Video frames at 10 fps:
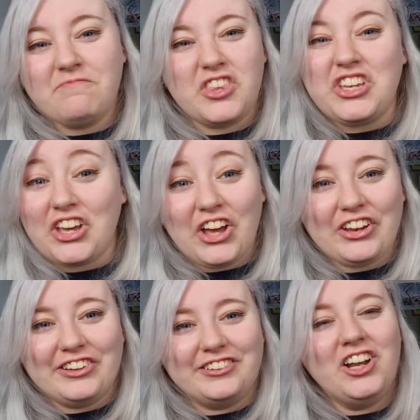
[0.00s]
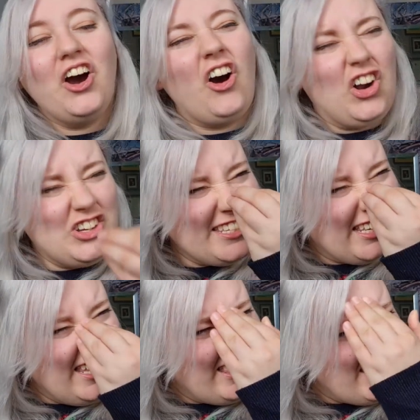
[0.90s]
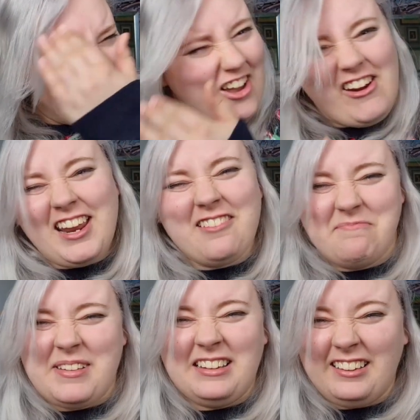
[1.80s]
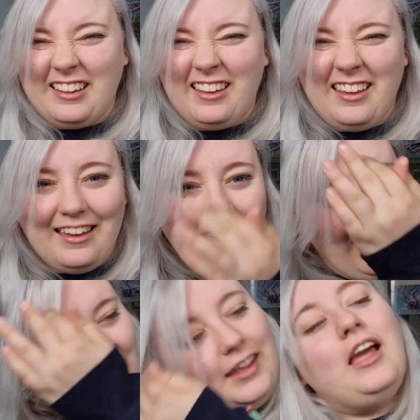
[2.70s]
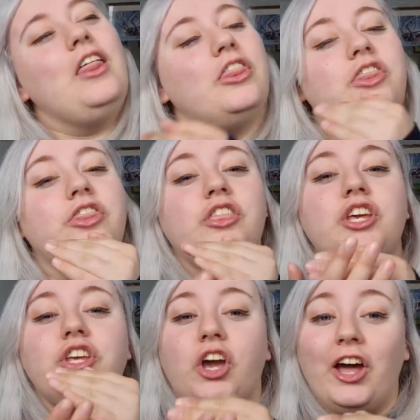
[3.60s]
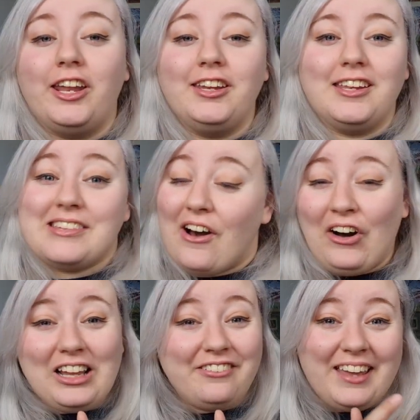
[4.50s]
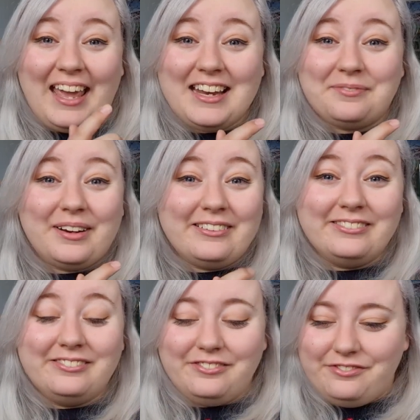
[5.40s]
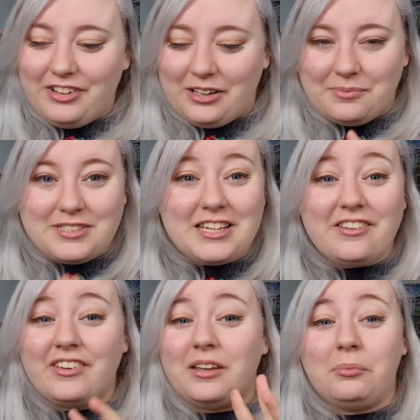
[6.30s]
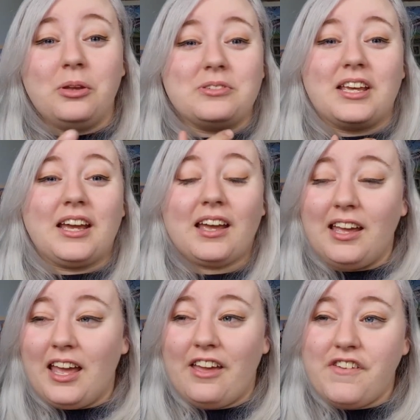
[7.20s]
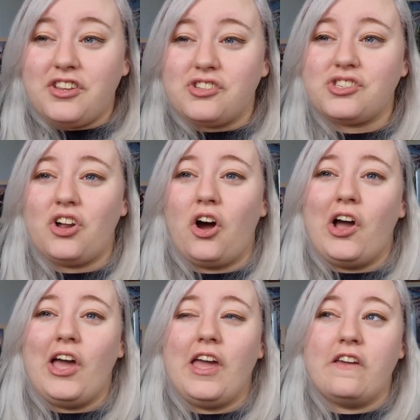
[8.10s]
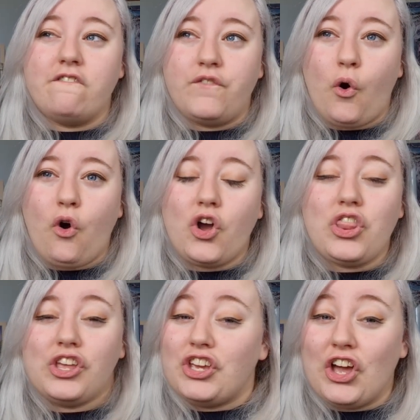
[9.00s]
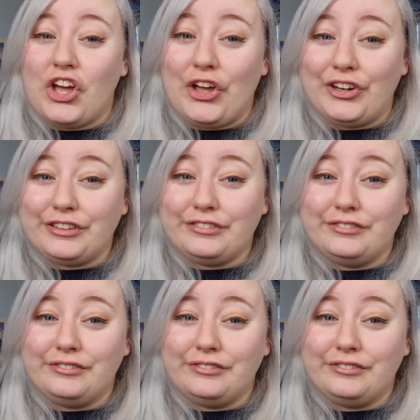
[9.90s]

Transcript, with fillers: The Yearning. Honestly, this year I have been gay. Like, The Yearning is all I've cared about. Films, TV, music. If it does not evoke the yearn,